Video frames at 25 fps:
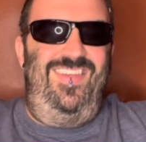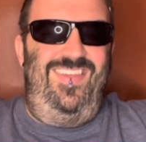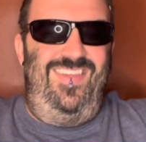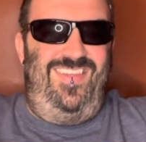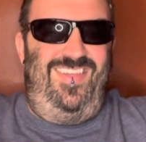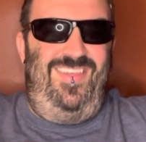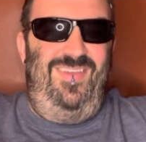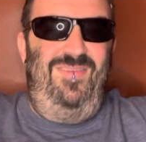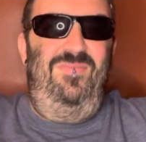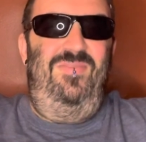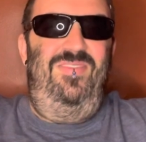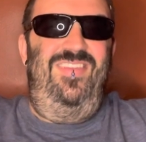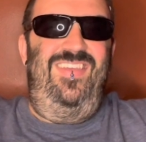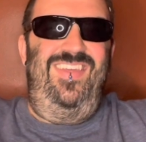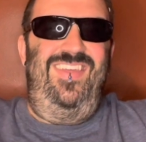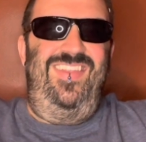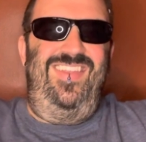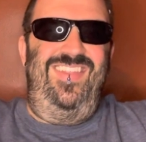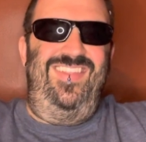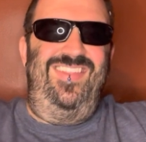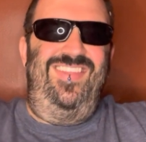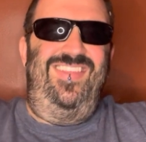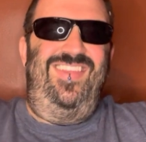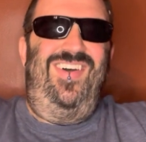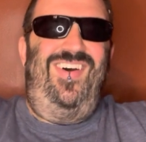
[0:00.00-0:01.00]
comes in
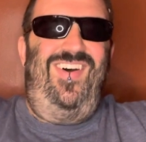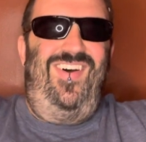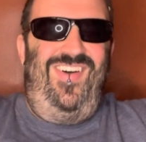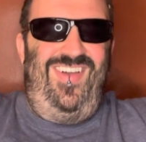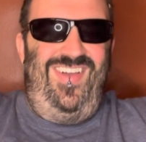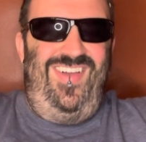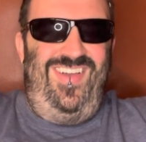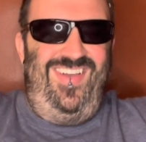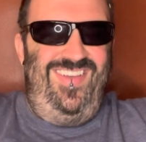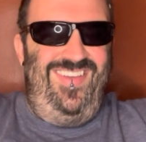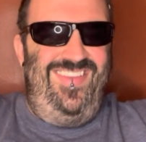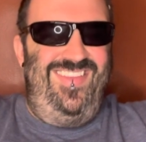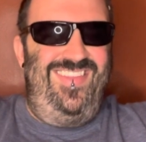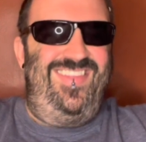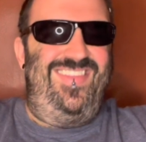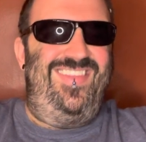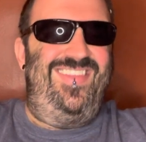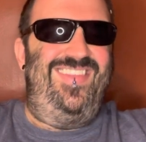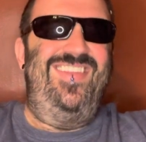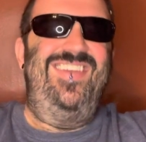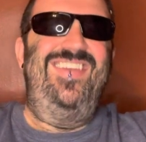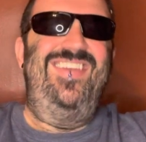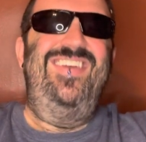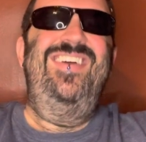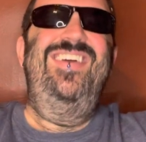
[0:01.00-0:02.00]
and talks,
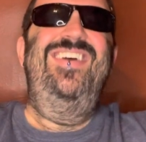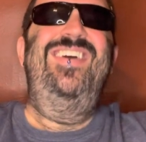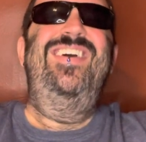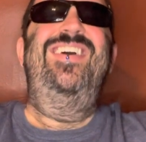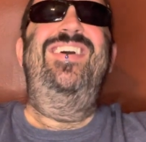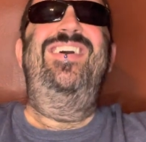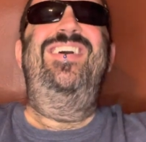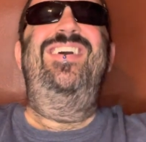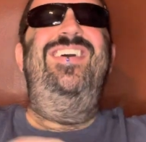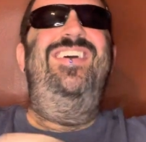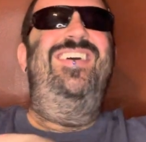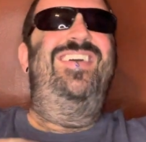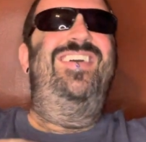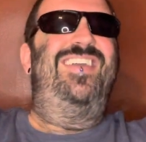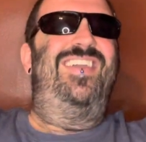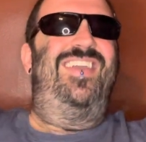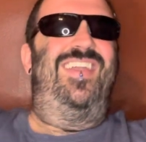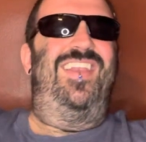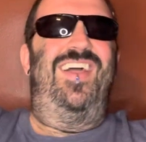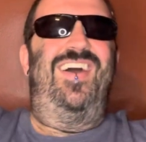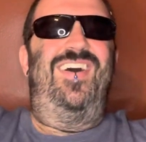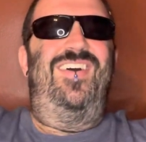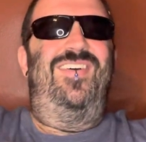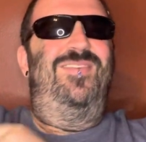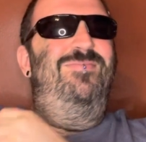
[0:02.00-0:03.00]
you
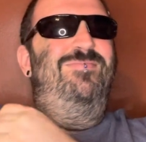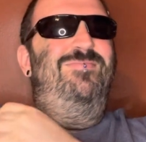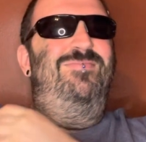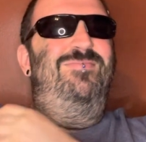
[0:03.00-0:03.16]
know.